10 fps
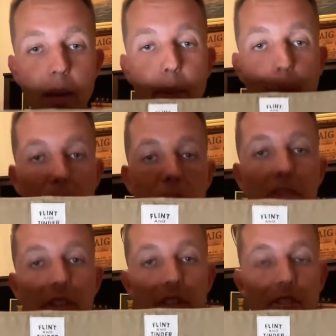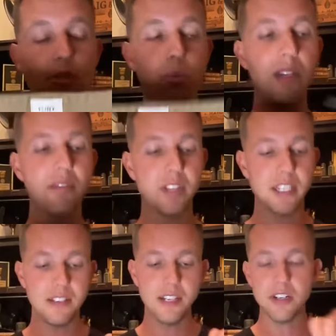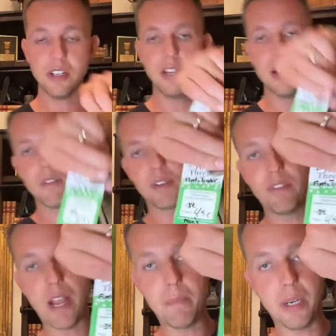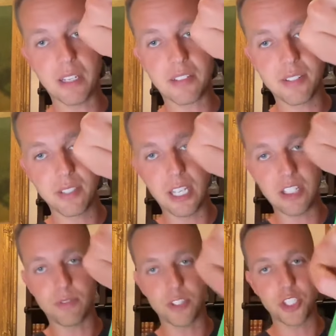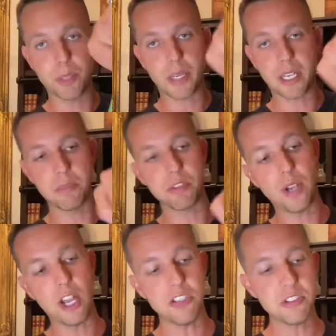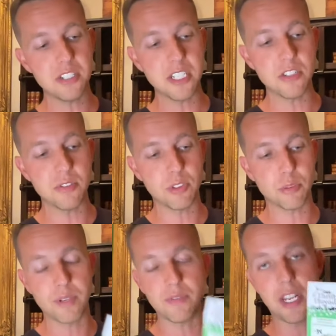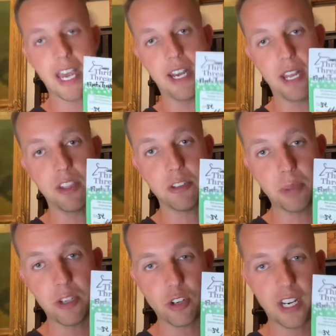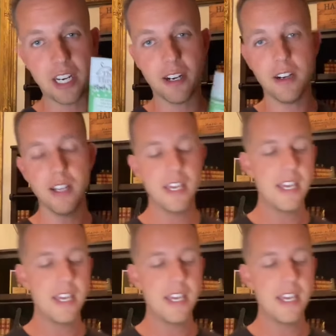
But I posted this week, Flint and Tinder, for $5. That's a for sure pickup. So I also did thrift at this place right here.